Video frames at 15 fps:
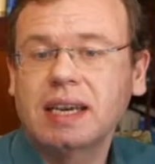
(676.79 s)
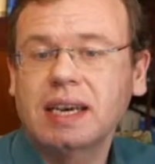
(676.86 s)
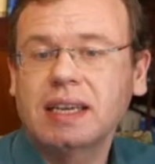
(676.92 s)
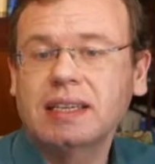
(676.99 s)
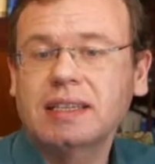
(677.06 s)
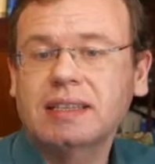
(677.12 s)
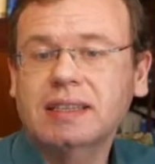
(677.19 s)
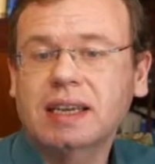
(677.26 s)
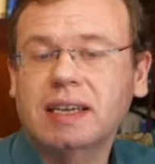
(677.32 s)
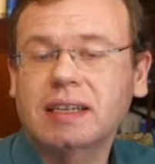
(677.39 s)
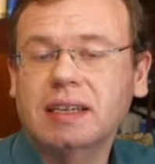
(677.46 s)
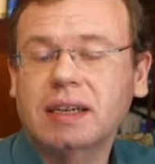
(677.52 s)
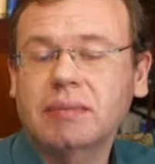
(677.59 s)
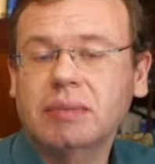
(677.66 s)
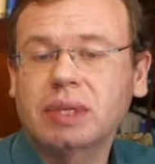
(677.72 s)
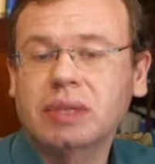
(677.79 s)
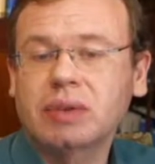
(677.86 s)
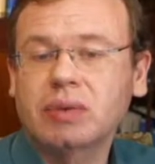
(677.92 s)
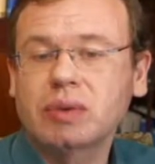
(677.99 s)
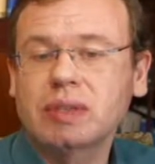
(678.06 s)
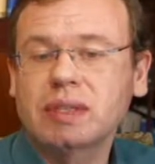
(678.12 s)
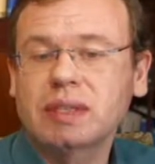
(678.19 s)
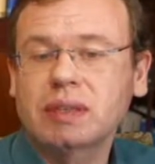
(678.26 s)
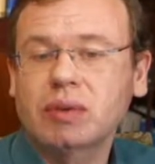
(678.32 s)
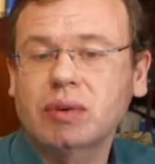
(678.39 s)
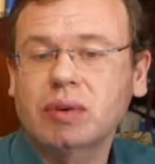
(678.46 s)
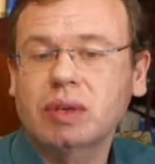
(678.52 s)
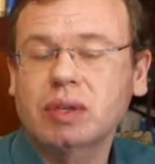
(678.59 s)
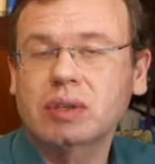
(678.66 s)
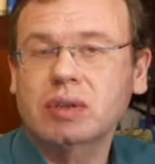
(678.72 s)
and this can then be used in
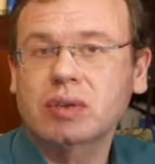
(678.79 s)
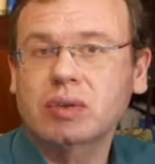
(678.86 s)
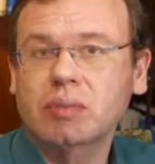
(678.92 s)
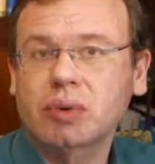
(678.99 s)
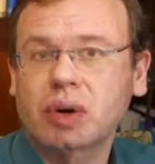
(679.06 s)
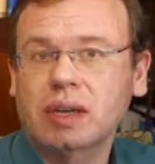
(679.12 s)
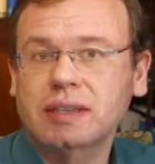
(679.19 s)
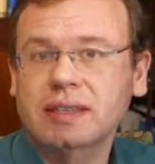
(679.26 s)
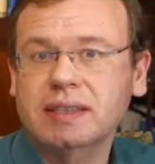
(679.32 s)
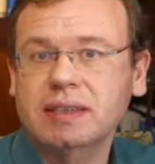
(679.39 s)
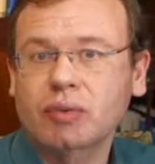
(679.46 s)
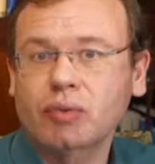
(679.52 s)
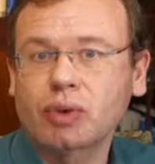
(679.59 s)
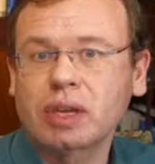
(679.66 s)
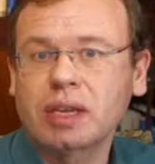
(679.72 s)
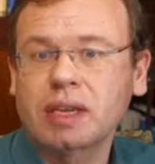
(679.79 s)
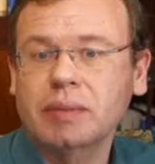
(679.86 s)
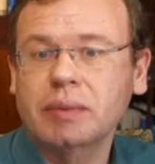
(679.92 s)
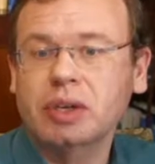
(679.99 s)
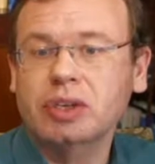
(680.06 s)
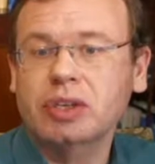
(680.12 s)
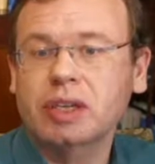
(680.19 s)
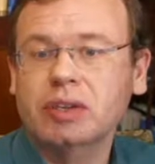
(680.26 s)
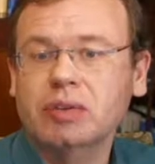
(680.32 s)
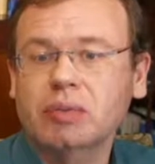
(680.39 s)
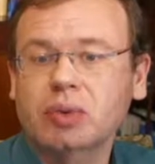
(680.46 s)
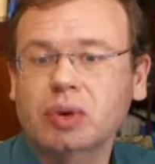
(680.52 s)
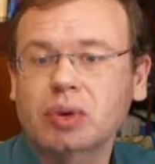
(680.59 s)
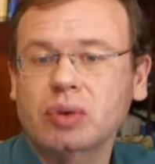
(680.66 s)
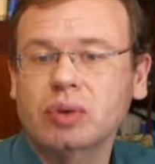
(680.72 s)
order to process a real image and to
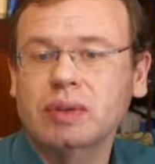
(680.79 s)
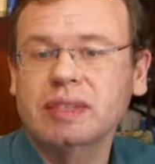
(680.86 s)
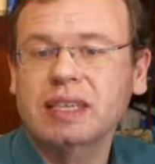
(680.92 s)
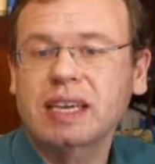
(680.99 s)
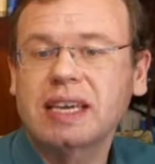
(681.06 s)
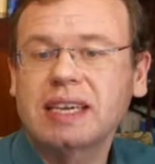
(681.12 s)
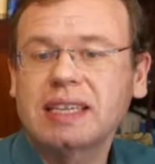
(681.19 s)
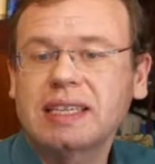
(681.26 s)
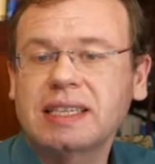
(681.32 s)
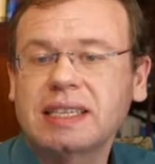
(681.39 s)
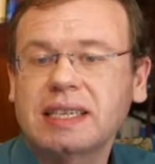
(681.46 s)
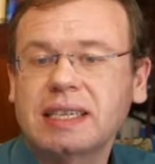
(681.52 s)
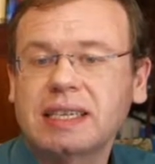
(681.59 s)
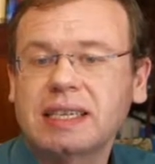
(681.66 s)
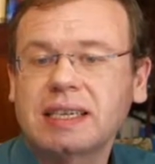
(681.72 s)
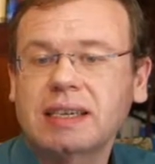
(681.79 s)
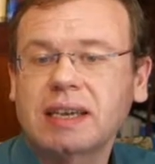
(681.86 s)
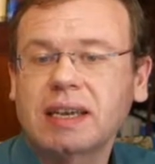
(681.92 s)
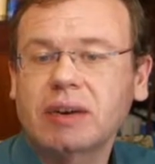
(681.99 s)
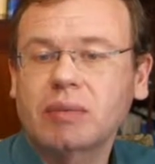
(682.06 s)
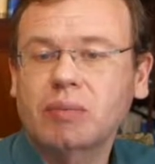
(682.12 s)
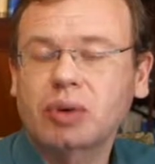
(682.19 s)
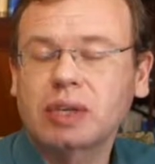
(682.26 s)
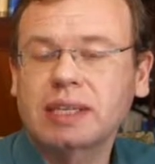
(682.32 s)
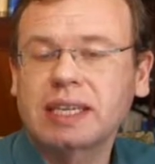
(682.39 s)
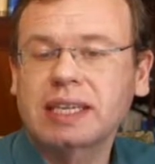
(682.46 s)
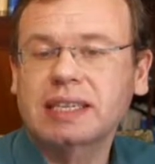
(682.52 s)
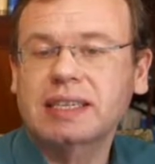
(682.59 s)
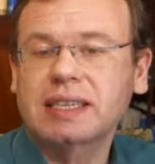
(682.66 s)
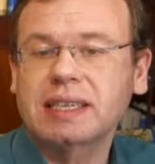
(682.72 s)
produce the
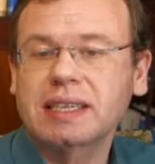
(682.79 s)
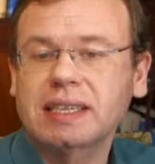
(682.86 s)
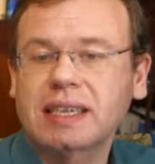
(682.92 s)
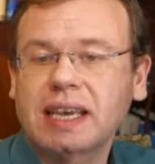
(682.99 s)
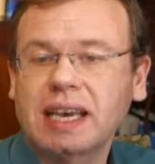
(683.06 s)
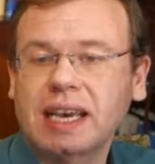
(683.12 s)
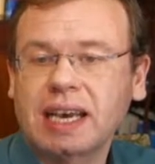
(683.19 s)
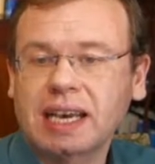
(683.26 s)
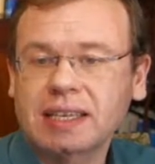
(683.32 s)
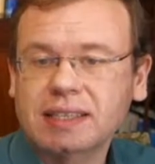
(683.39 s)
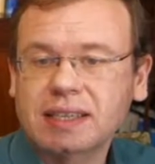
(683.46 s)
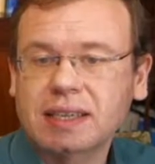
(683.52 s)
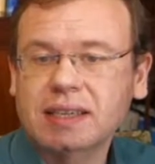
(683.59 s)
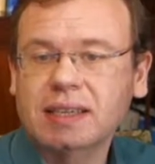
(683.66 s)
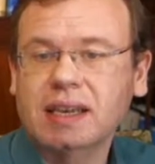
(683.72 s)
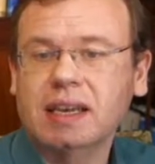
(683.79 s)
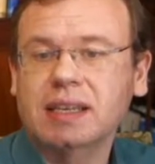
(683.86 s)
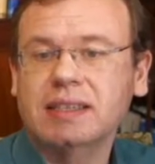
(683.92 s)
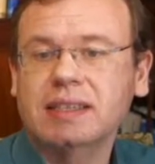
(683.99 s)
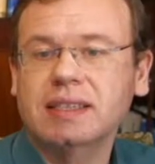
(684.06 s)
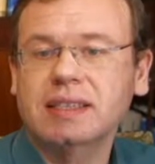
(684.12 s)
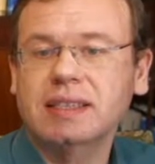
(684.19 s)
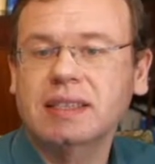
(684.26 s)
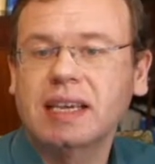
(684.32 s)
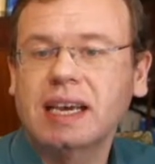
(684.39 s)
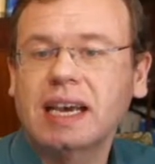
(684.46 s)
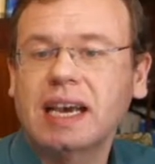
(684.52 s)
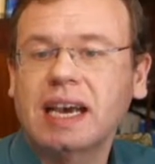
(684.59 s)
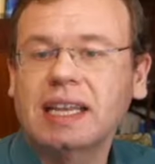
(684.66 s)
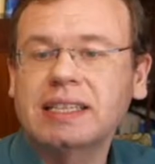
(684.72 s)
predicted XCAT classes,
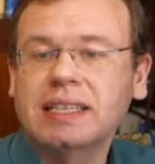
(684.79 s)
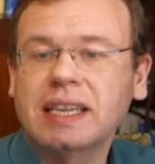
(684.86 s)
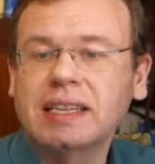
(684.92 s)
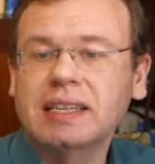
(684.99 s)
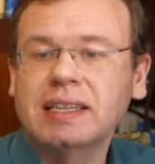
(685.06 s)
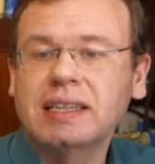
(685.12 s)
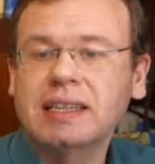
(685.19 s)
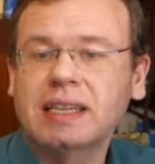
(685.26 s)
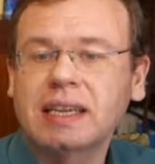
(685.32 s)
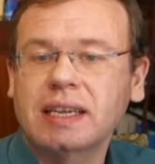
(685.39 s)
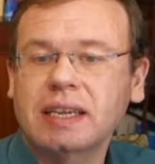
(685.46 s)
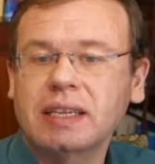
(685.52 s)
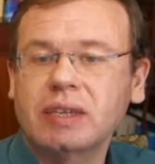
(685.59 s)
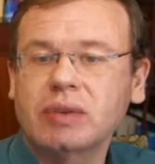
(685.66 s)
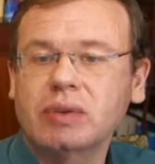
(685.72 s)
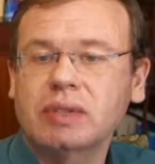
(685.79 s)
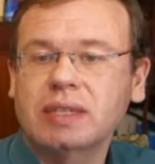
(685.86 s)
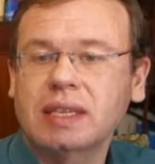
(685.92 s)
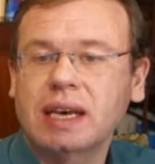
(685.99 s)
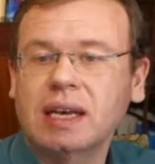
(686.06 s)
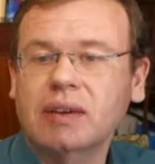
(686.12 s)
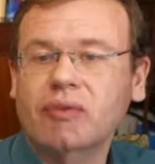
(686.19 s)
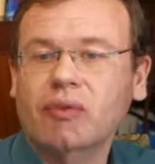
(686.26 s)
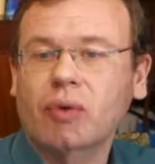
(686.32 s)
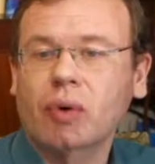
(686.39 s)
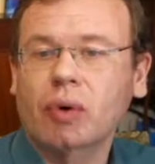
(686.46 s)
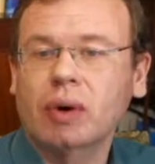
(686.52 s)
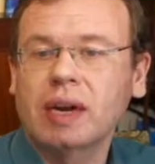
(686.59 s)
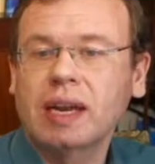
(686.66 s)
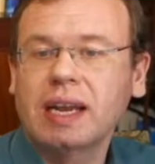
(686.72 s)
and then they use that
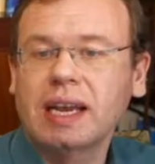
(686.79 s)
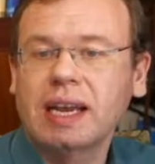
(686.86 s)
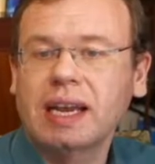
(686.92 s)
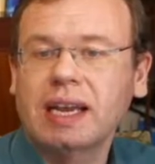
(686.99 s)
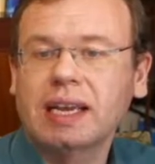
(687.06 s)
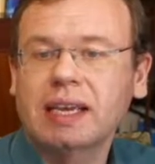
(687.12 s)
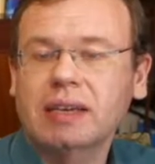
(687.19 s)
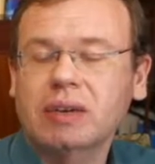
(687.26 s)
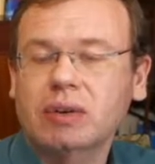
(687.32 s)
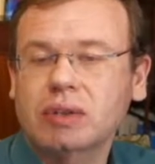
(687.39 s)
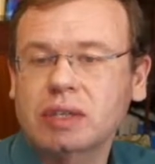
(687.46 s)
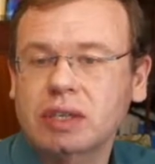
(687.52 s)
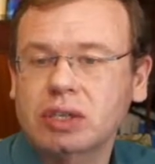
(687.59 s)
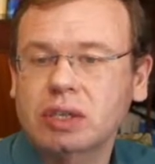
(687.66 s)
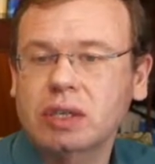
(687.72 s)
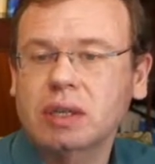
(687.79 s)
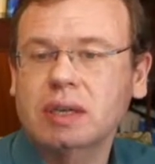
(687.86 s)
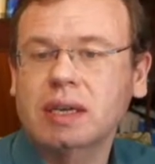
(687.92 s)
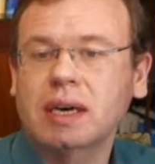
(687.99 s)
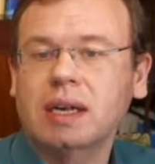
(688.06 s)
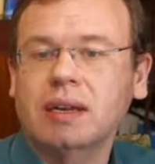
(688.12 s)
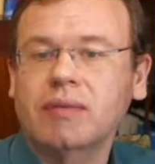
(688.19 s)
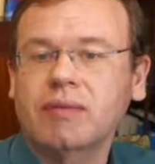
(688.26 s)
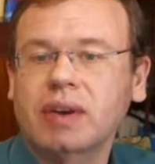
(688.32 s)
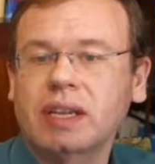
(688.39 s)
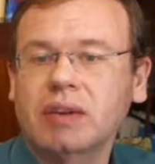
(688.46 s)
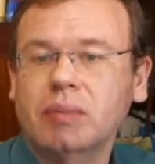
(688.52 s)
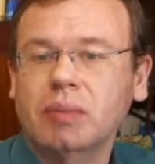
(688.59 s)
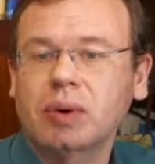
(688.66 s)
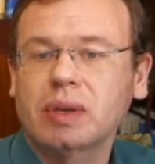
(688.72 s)
for a conditional GAN where
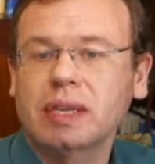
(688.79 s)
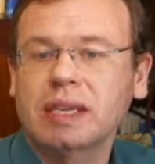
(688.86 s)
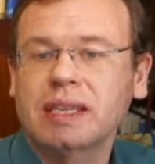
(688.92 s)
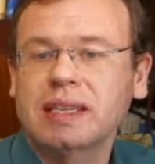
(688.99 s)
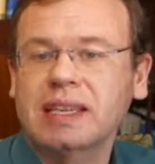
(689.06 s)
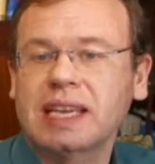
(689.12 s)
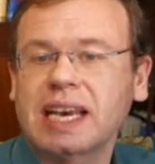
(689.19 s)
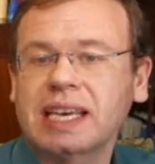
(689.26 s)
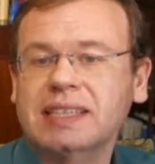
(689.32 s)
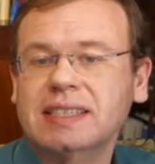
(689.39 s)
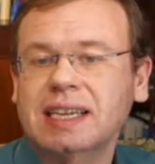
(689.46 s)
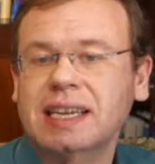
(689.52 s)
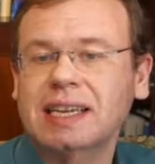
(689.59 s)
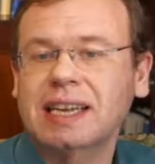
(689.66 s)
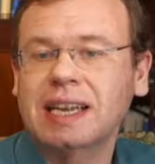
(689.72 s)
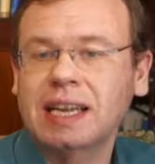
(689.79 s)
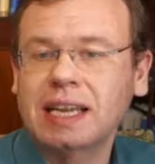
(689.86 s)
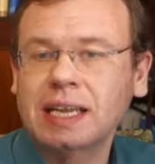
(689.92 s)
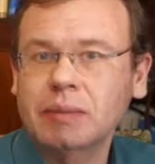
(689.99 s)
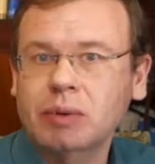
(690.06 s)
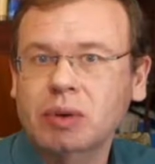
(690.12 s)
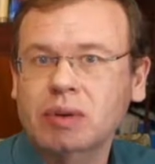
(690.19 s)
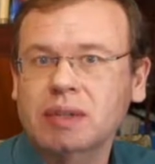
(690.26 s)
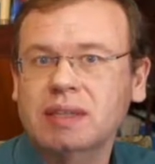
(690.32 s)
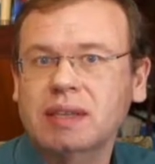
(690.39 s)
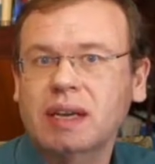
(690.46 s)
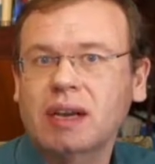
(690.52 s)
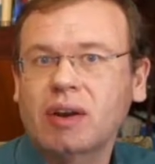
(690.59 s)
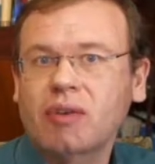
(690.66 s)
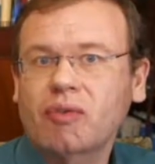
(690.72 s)
you put in the XCAT labels
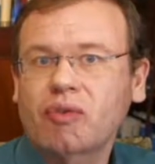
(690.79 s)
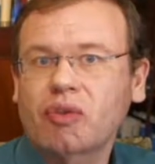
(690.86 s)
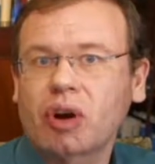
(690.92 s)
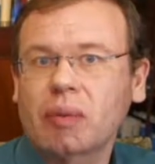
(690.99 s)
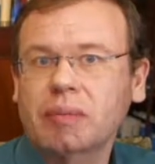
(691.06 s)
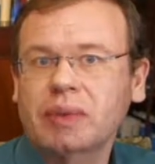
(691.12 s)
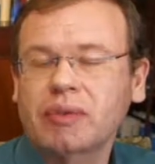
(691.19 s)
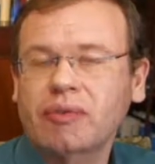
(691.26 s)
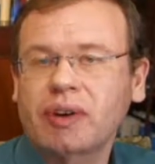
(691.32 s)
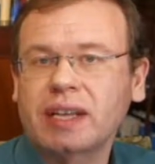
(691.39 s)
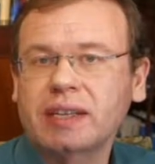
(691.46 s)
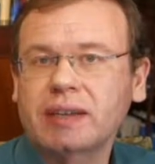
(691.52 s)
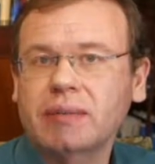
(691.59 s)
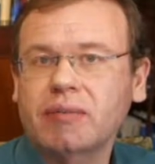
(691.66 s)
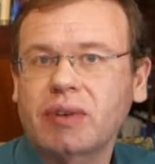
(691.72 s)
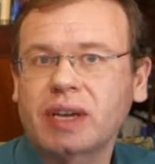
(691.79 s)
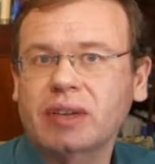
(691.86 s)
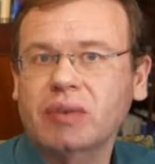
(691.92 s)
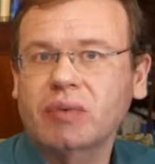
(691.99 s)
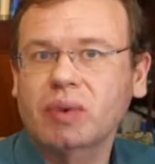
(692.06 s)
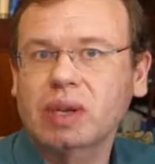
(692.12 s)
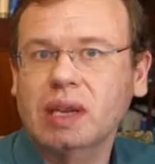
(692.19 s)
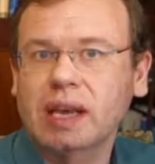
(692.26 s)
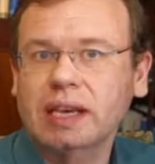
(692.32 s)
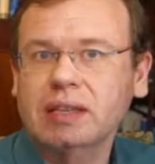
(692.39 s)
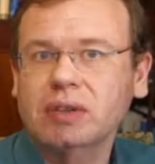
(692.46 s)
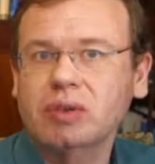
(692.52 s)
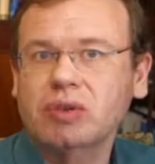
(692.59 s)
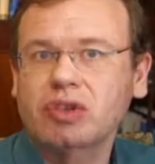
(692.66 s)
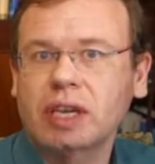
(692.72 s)
from the phantom where you would like
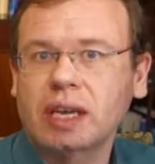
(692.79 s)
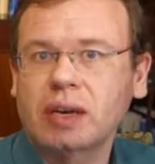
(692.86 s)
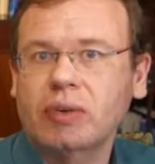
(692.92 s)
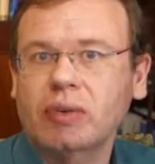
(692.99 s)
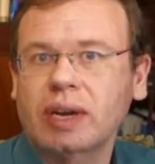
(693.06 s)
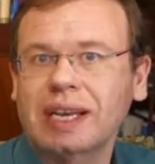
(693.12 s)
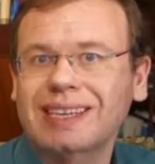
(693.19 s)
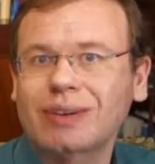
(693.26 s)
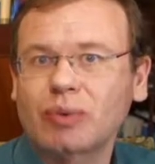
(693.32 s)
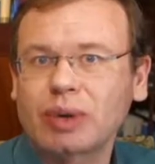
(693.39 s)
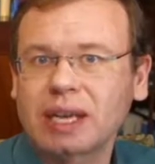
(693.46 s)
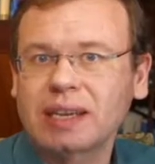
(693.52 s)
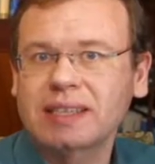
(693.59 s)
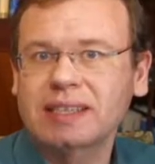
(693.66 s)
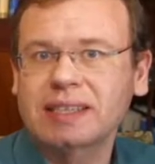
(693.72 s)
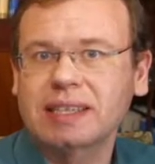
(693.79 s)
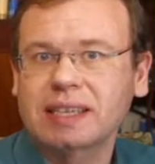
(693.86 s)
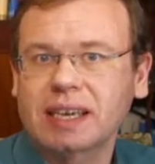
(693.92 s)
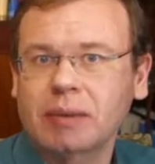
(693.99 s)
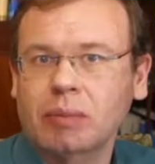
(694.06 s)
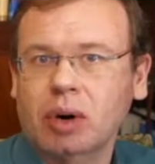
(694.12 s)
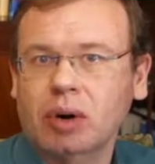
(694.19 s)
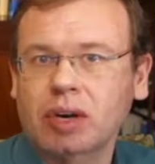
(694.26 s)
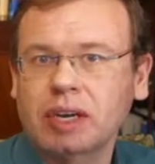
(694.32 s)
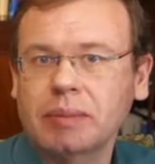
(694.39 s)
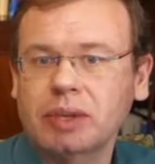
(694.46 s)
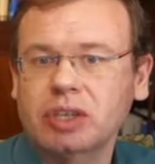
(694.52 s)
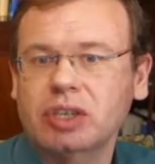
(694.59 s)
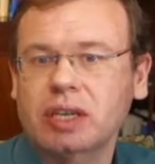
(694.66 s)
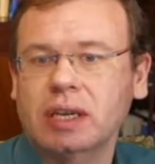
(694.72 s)
to generate realistic MR
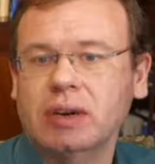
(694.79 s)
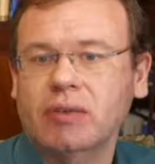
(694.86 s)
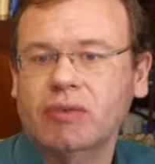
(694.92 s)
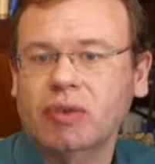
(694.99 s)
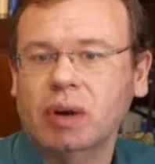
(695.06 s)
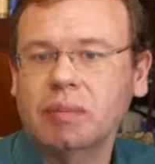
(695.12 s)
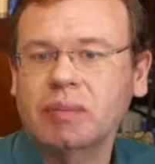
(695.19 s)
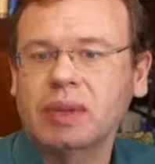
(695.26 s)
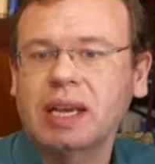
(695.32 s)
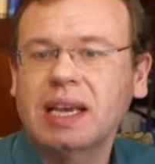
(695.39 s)
image data from,